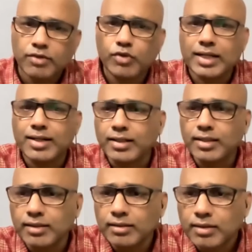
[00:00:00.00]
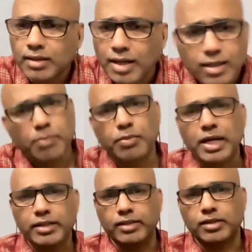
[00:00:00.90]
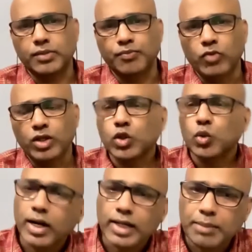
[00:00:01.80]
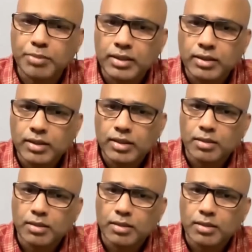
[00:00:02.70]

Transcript: we are getting independence. So what happened?